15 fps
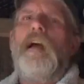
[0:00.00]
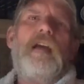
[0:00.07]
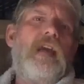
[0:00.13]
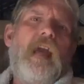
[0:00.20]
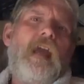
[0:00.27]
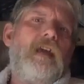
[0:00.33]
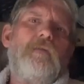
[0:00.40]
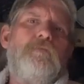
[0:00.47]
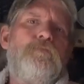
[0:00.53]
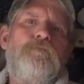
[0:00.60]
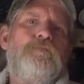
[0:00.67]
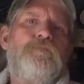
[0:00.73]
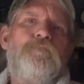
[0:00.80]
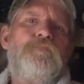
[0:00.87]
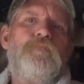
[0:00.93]
I can't
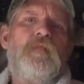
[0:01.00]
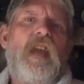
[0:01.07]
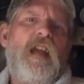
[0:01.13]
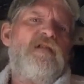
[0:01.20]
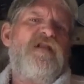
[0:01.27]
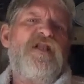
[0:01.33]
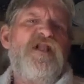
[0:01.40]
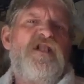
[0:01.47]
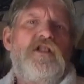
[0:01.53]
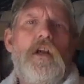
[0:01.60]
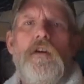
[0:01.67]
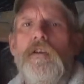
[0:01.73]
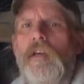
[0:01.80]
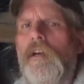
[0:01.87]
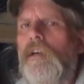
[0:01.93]
really
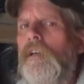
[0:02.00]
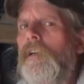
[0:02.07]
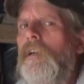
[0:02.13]
show you